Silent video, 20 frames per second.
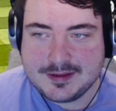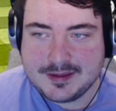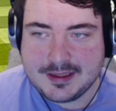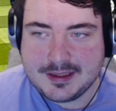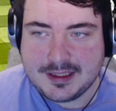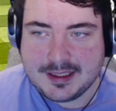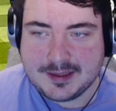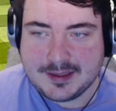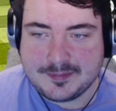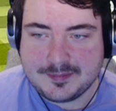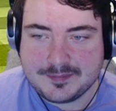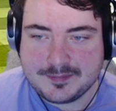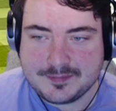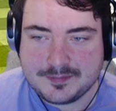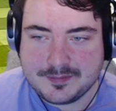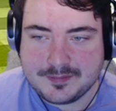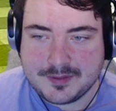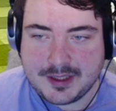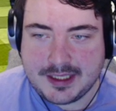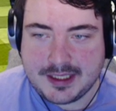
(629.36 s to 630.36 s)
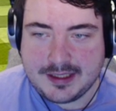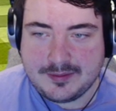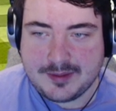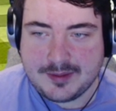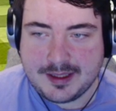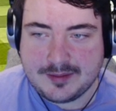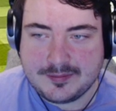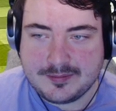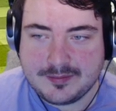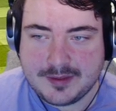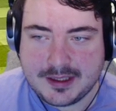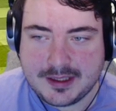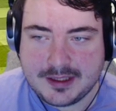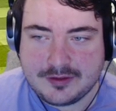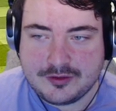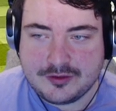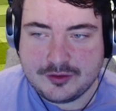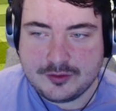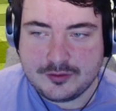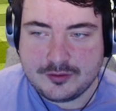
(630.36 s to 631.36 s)
yeah. But anyway, uh,
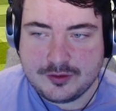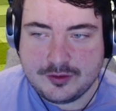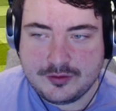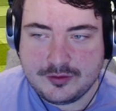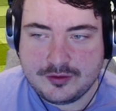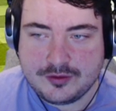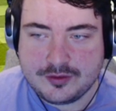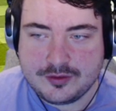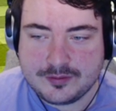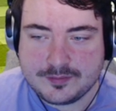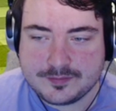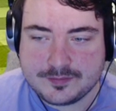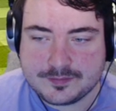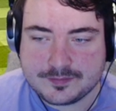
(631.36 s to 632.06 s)
Joe Root